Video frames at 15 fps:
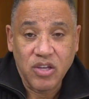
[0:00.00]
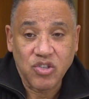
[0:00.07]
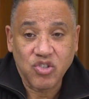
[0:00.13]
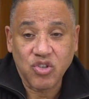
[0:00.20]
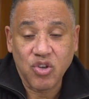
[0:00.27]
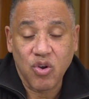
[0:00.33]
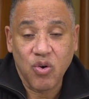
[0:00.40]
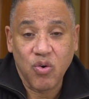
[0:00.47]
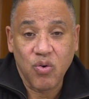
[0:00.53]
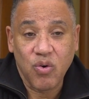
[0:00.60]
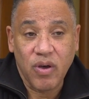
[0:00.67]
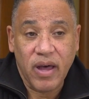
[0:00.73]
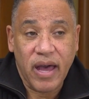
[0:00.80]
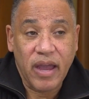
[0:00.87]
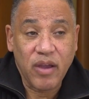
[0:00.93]

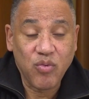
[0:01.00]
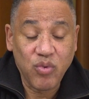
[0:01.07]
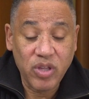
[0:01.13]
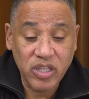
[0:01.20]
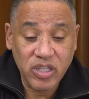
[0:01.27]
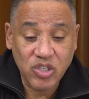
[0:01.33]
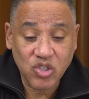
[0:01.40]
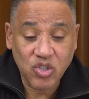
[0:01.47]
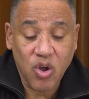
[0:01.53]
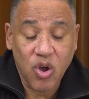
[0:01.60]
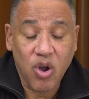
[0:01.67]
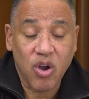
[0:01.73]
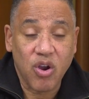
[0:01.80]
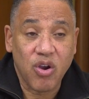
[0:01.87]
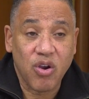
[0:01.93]
So I really
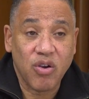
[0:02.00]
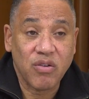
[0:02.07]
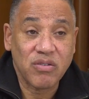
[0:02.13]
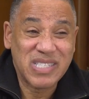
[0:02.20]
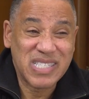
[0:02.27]
saw her